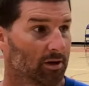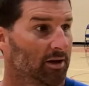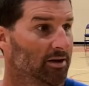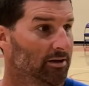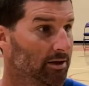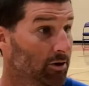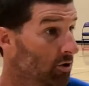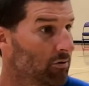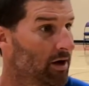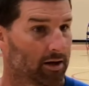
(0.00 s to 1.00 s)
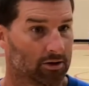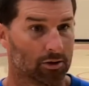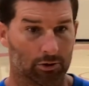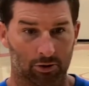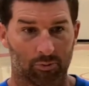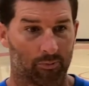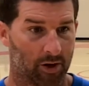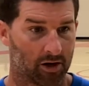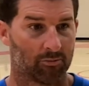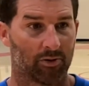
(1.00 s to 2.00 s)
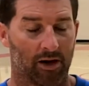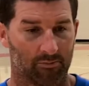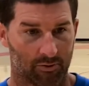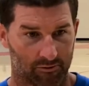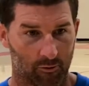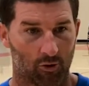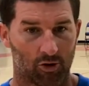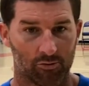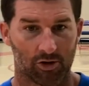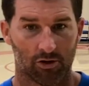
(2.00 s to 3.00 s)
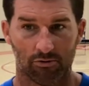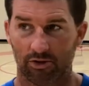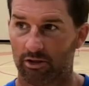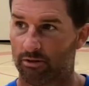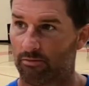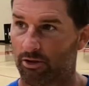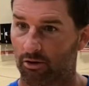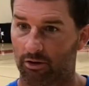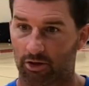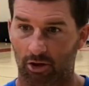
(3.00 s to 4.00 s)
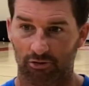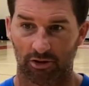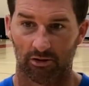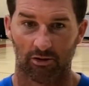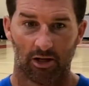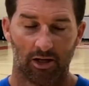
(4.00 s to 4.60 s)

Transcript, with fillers: Right. You know, and you prepare and, pre- and perform. You know the you know the coaching